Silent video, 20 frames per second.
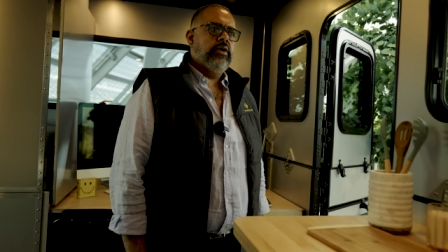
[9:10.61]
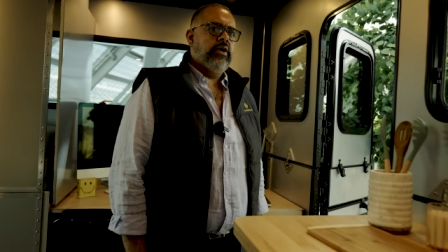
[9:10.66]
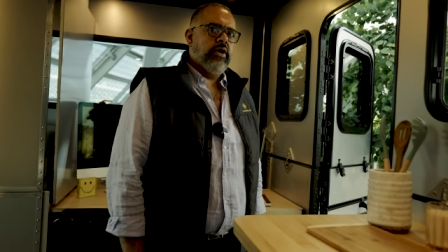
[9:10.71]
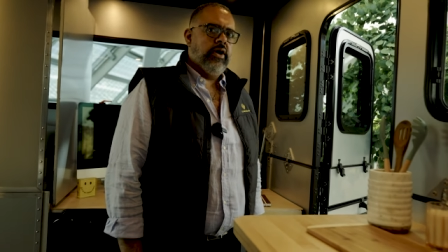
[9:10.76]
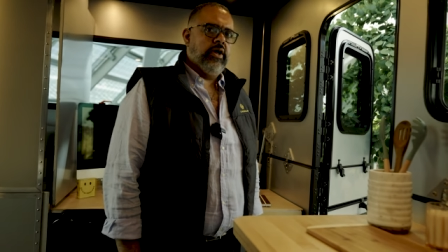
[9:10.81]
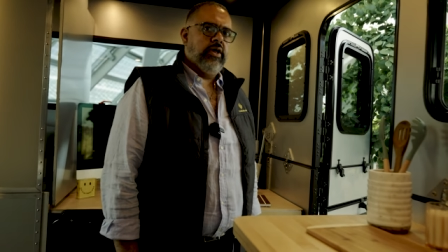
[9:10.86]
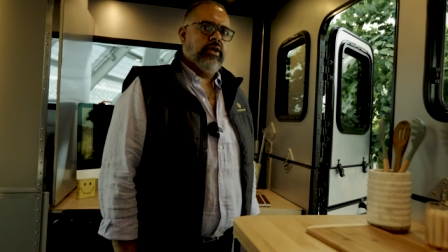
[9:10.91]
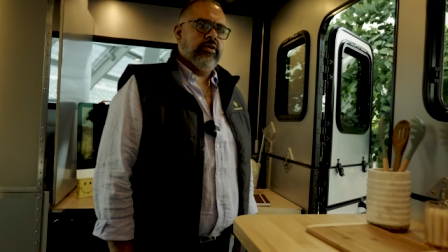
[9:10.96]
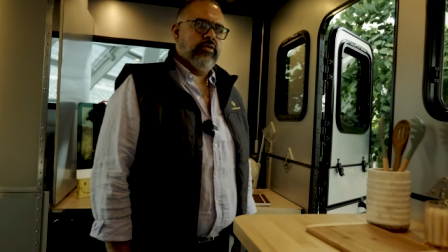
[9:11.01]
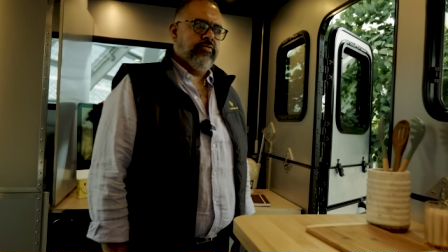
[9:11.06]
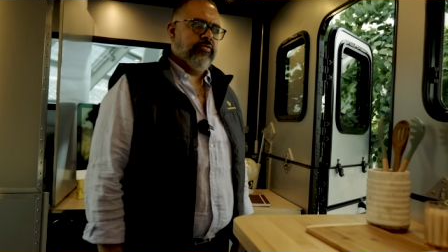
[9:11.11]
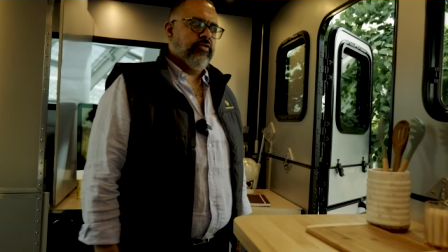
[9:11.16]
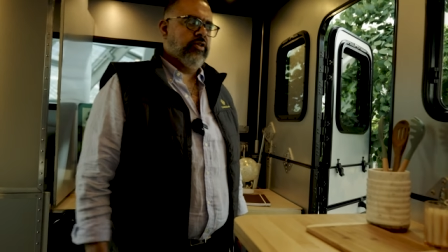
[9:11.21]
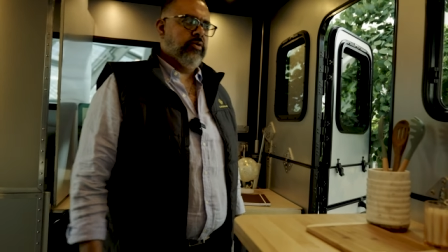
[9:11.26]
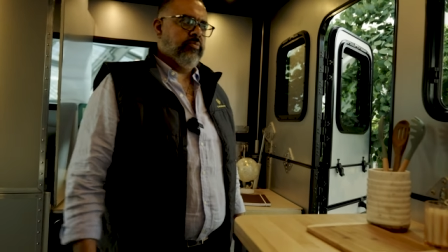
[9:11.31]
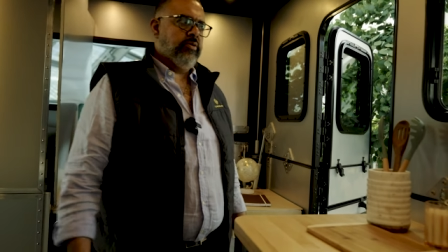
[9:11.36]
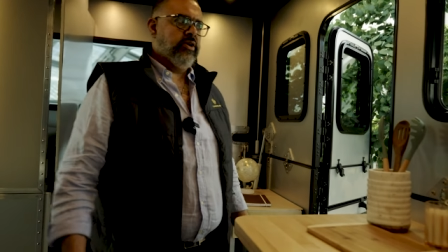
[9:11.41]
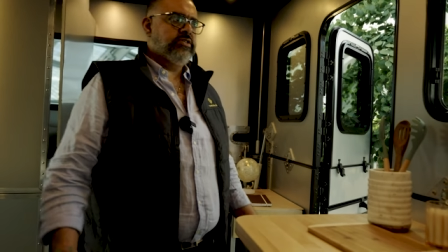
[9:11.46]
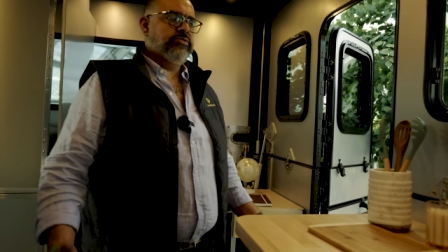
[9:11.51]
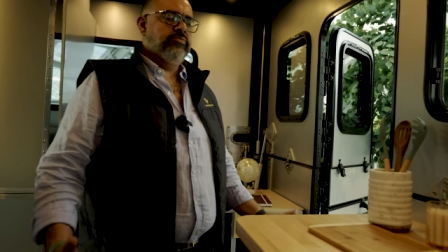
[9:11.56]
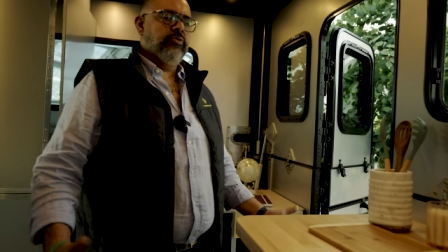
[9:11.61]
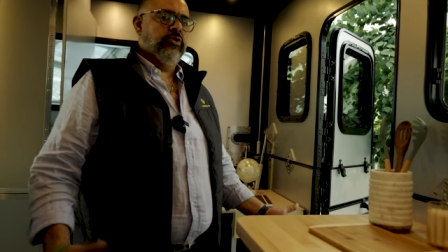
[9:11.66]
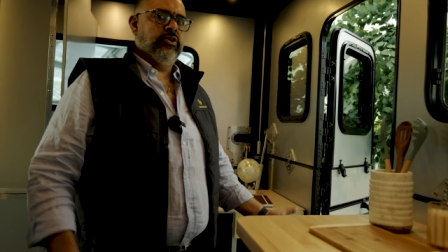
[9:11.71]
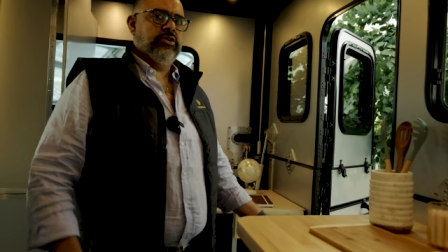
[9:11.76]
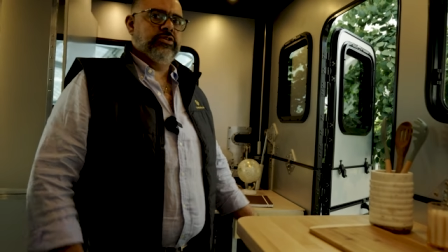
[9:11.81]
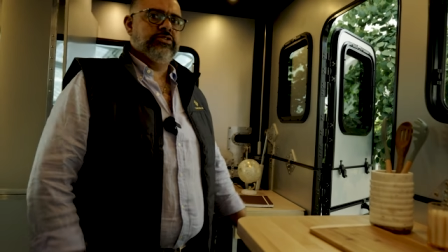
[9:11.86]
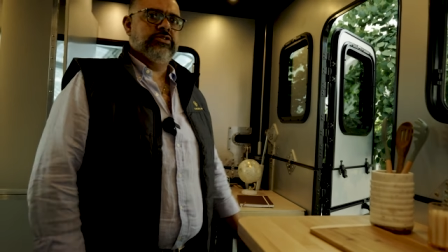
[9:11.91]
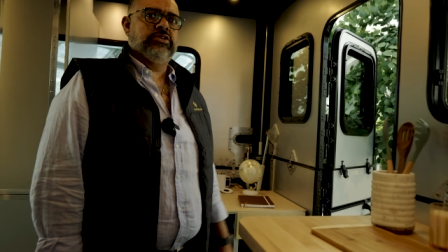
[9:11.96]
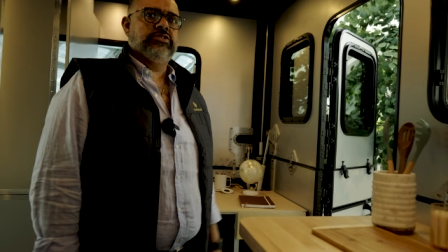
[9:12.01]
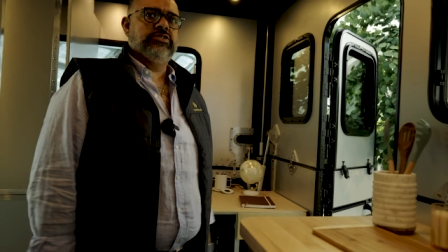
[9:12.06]
And for the base model,
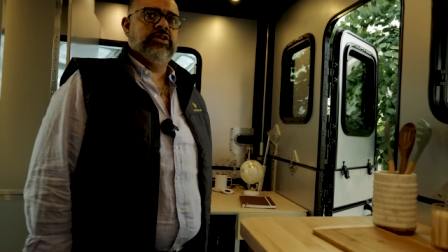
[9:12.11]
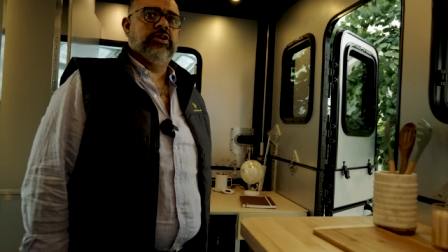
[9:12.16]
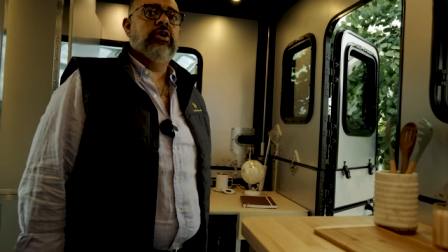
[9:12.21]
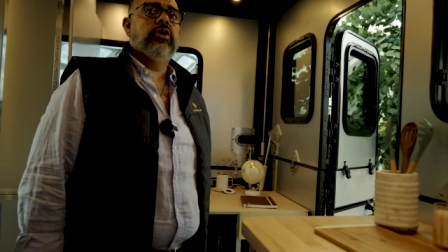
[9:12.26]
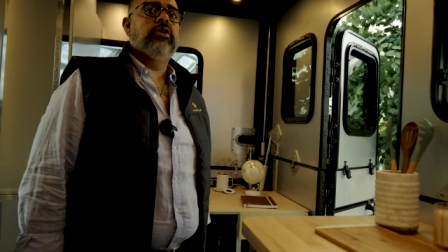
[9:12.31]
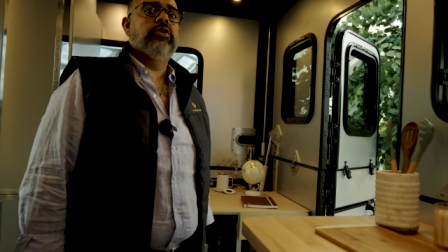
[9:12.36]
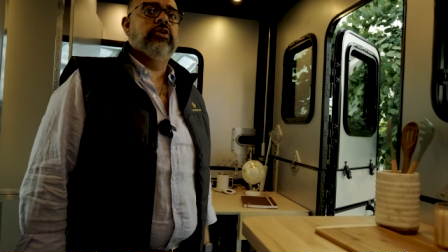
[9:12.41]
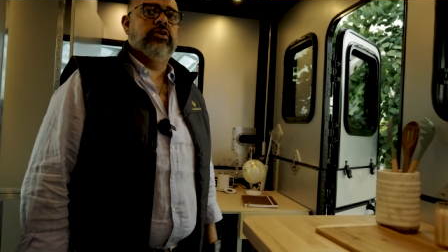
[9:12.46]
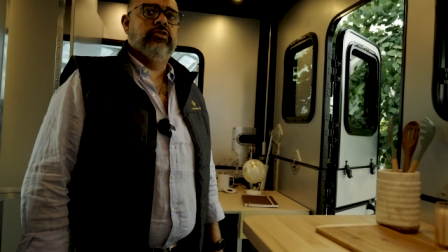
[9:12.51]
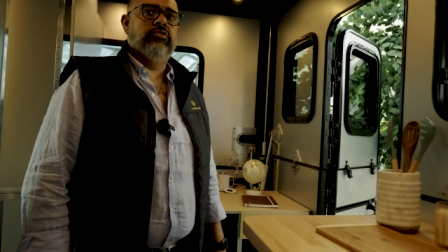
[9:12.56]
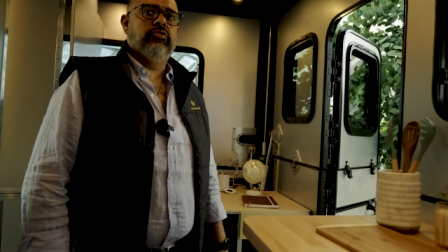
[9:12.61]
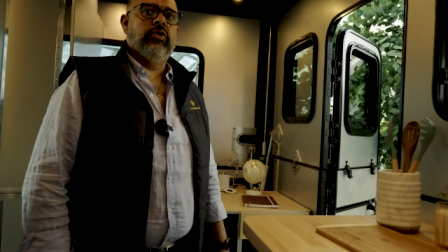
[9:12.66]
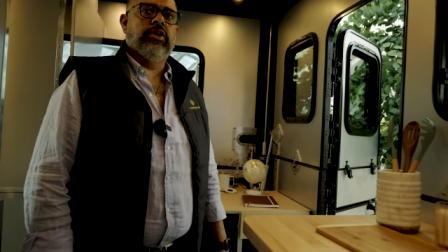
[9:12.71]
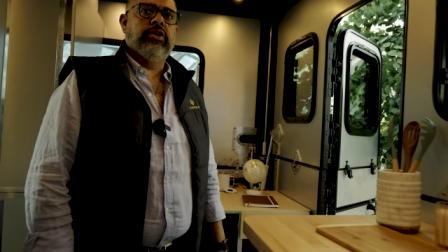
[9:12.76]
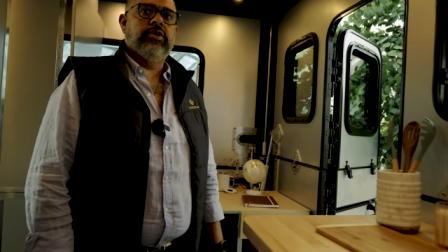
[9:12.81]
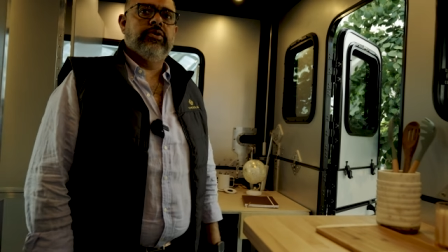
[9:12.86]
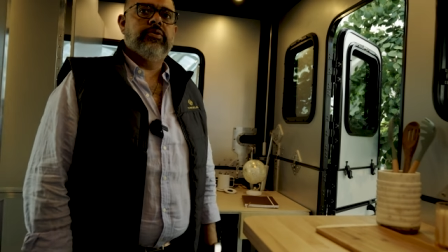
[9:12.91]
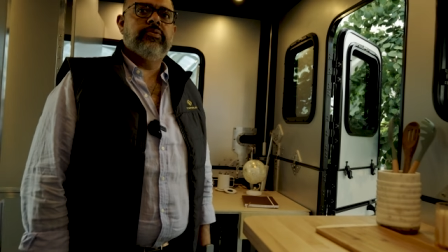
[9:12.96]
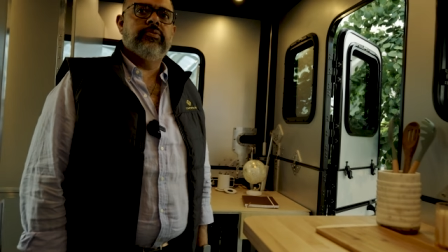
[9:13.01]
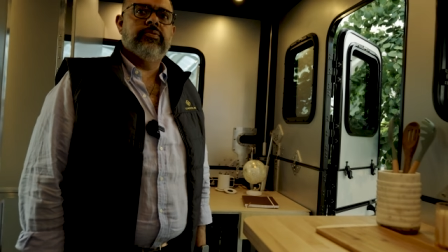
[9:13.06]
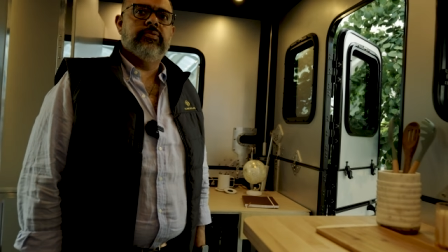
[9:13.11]
it starts on 120. Okay.